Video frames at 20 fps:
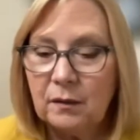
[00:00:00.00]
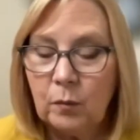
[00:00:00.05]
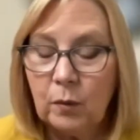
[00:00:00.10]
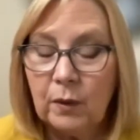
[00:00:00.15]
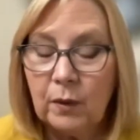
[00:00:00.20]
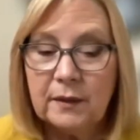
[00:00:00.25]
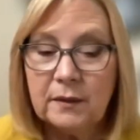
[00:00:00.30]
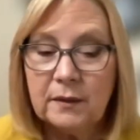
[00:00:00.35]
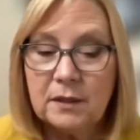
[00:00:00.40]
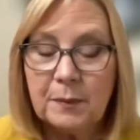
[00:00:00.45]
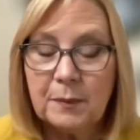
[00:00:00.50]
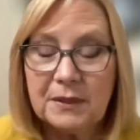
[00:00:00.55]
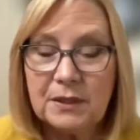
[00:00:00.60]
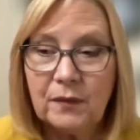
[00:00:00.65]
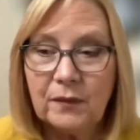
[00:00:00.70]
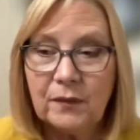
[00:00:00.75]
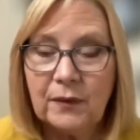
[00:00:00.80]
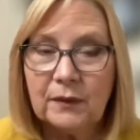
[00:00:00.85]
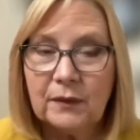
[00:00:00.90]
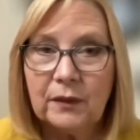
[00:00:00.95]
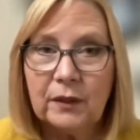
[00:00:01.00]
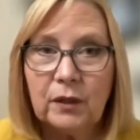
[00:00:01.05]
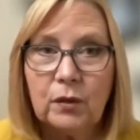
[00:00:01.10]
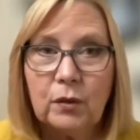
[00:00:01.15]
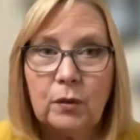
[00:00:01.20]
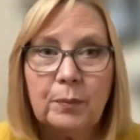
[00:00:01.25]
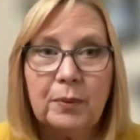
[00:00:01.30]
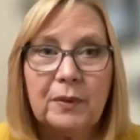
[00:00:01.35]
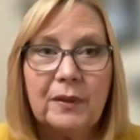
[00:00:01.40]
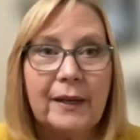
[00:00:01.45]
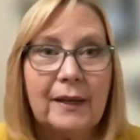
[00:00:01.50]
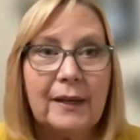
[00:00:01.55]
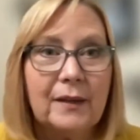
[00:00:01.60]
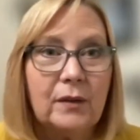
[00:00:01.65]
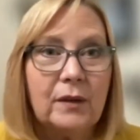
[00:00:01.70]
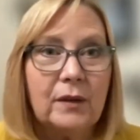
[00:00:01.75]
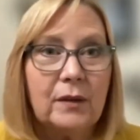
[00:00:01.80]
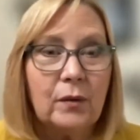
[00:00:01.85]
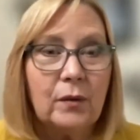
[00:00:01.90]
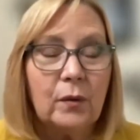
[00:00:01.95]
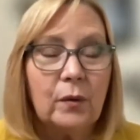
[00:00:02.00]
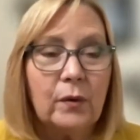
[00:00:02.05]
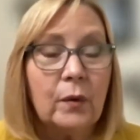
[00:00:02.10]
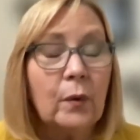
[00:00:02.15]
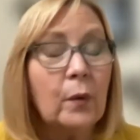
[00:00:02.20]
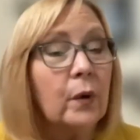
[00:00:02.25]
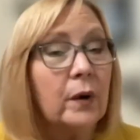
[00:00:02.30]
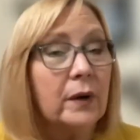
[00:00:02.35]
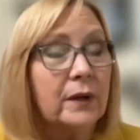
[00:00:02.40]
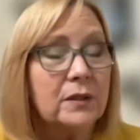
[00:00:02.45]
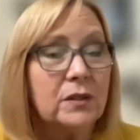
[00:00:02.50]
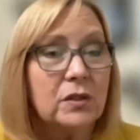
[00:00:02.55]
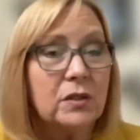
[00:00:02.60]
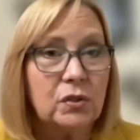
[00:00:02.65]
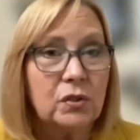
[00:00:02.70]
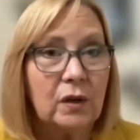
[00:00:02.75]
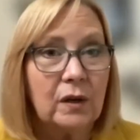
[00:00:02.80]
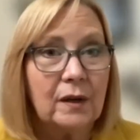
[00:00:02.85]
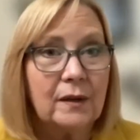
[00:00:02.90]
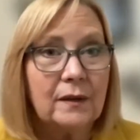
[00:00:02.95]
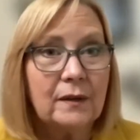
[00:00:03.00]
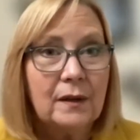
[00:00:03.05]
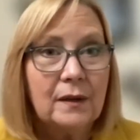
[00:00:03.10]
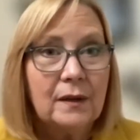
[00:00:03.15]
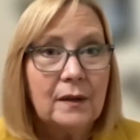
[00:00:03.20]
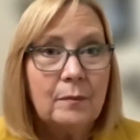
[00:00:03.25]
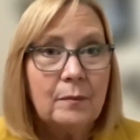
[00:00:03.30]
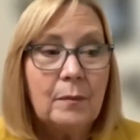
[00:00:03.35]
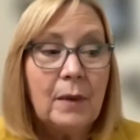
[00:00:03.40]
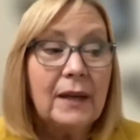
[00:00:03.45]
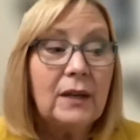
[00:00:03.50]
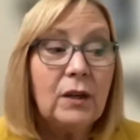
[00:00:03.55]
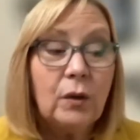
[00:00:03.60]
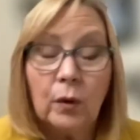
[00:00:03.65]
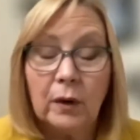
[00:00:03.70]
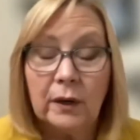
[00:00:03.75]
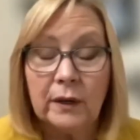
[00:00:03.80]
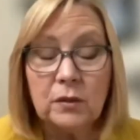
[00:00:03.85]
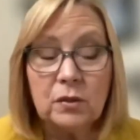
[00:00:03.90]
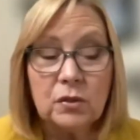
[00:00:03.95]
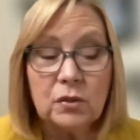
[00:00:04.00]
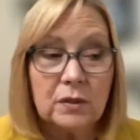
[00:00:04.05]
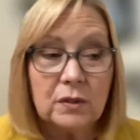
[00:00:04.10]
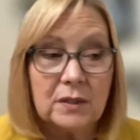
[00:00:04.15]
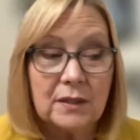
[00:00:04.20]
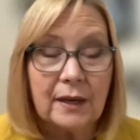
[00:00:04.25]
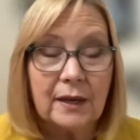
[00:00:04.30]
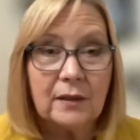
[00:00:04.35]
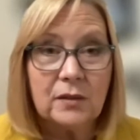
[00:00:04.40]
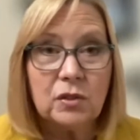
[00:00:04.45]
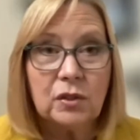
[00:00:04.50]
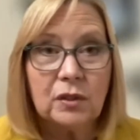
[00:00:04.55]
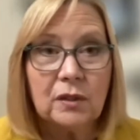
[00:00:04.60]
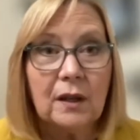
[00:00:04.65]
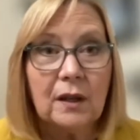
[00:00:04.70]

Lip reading: one specifically who played in an orchestra, many orchestras actually